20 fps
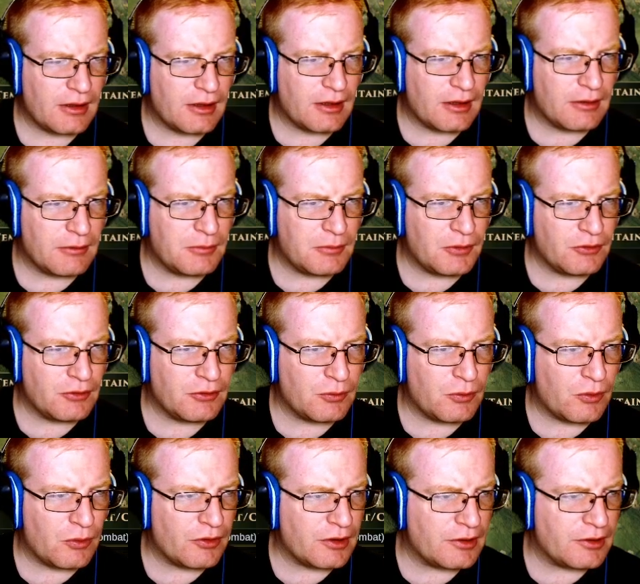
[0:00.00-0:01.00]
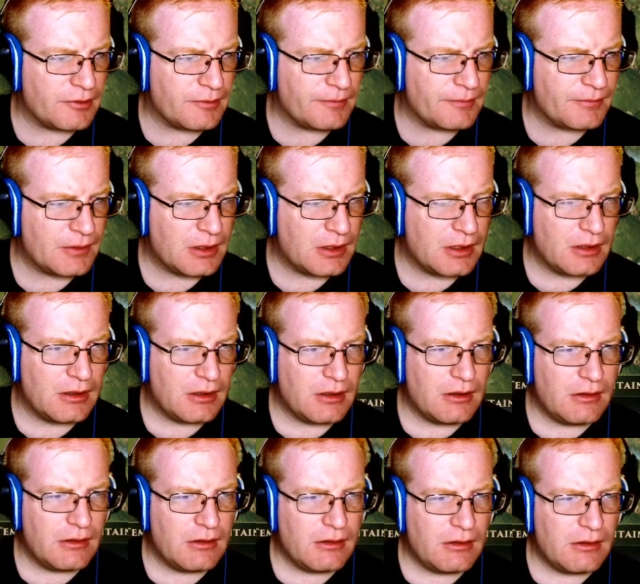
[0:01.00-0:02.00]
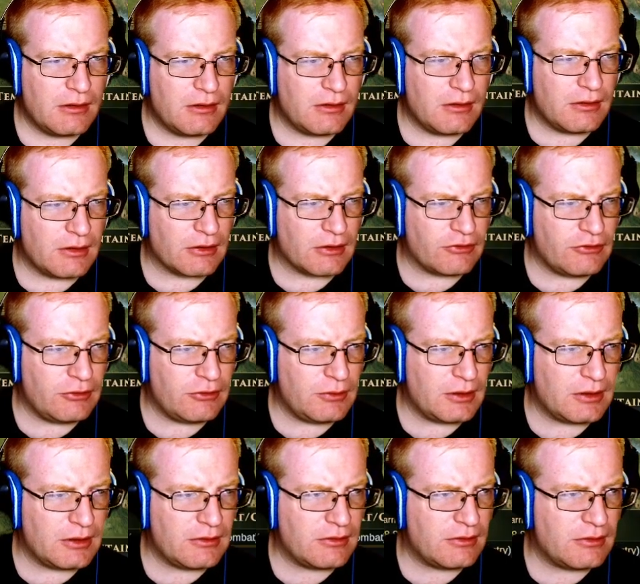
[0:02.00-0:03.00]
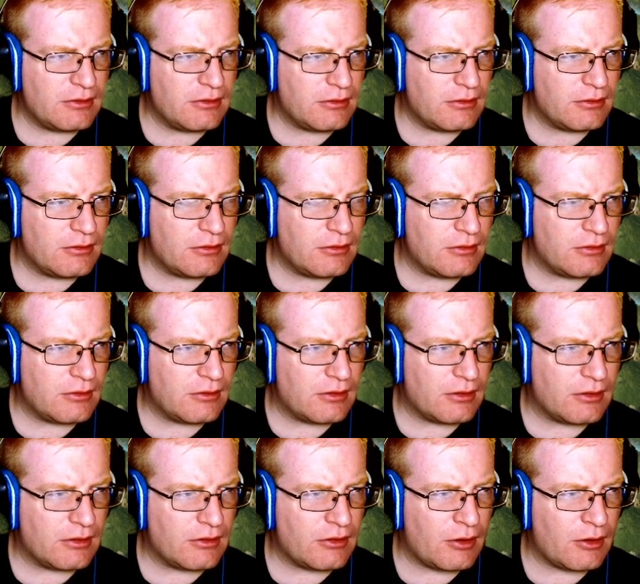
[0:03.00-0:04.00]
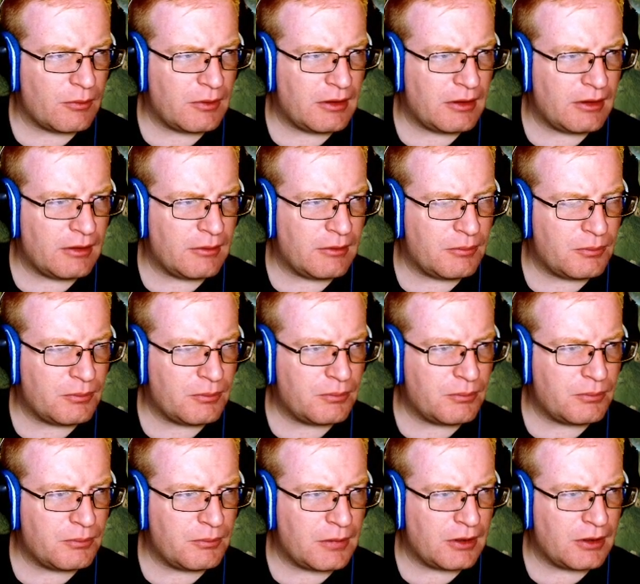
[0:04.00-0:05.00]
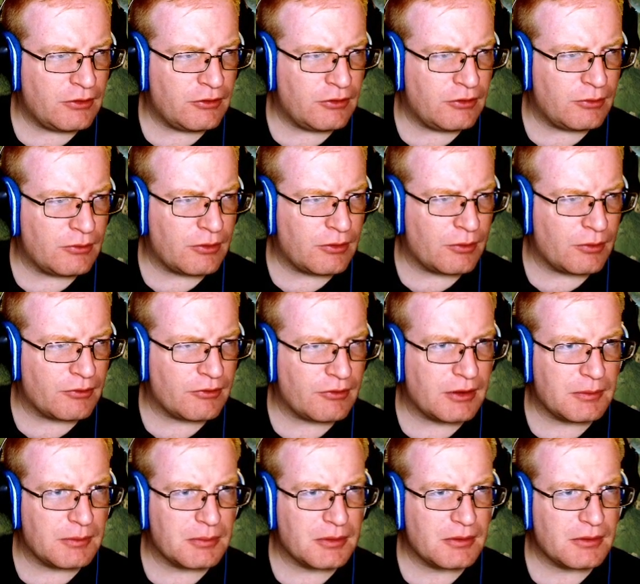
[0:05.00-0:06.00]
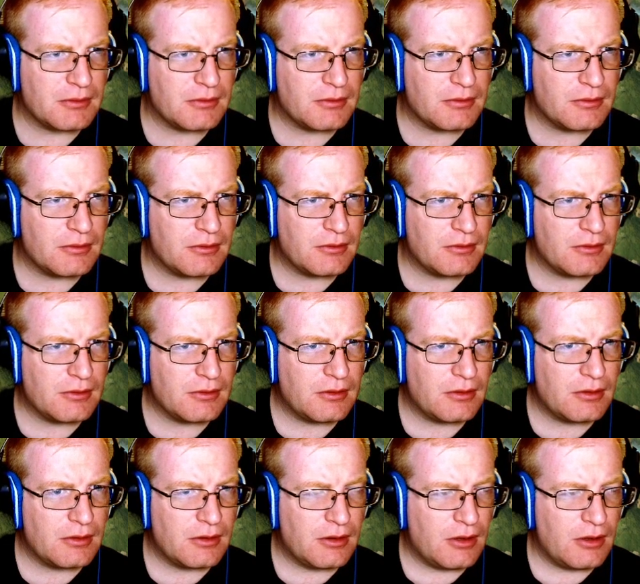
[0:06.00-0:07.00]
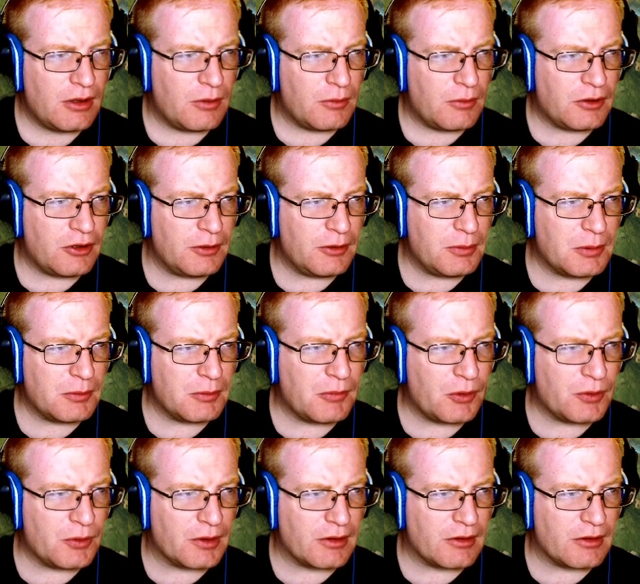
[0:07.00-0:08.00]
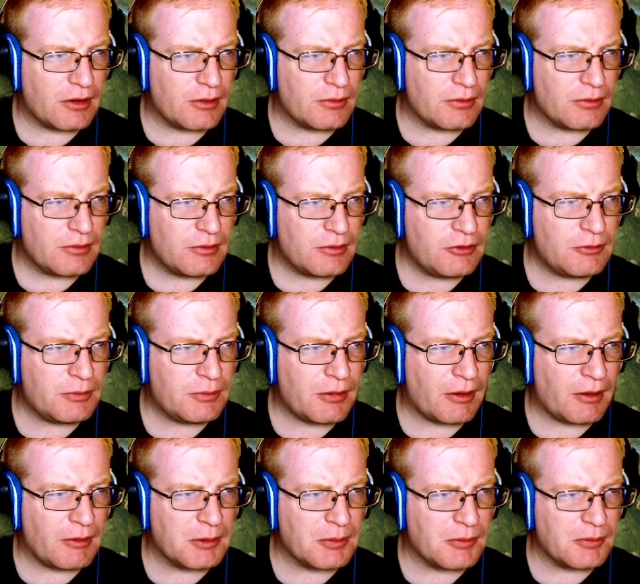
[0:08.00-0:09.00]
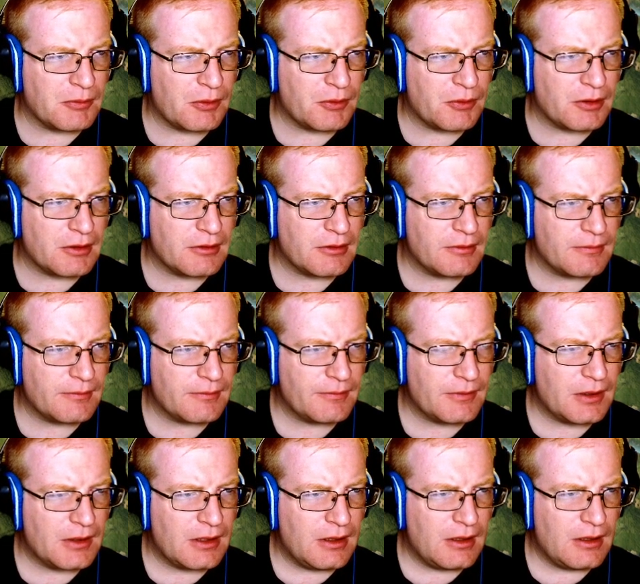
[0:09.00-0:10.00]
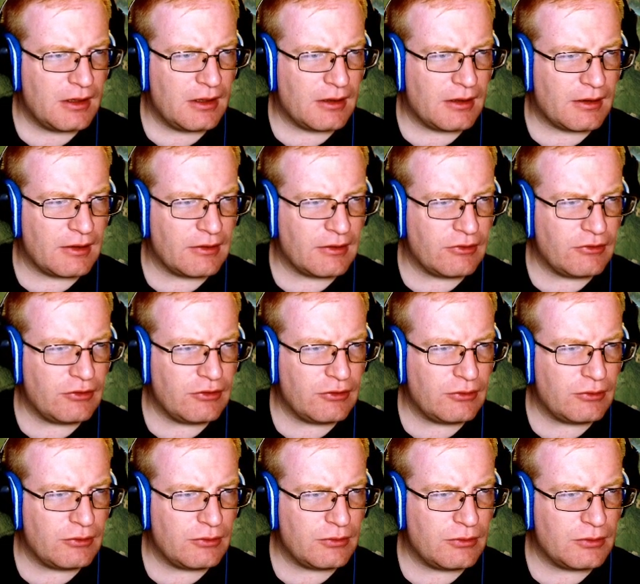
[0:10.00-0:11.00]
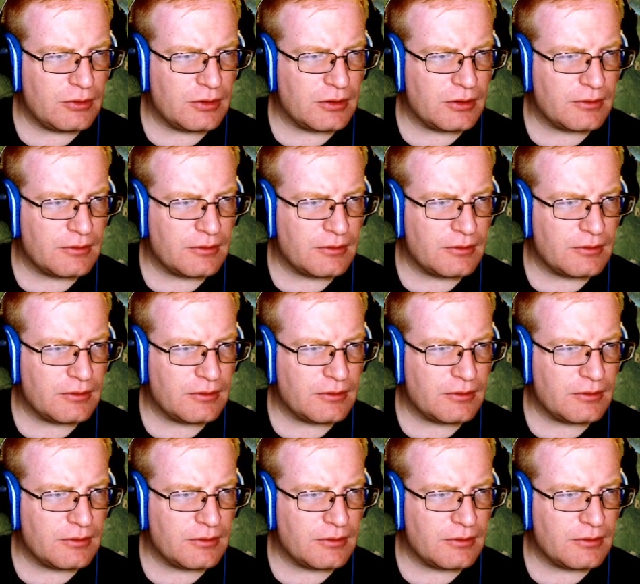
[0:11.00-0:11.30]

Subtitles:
You've built a warrior. Next unit. Thought we made you go to sleep. We could promote it, though. We should probably promote it. Let's do...